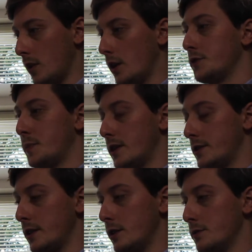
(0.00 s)
us
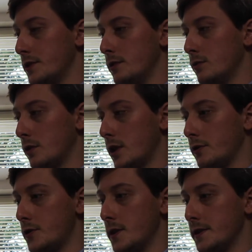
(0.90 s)
basically using your
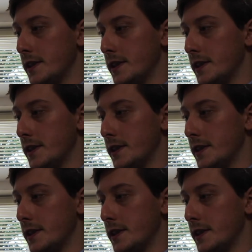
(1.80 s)
country as a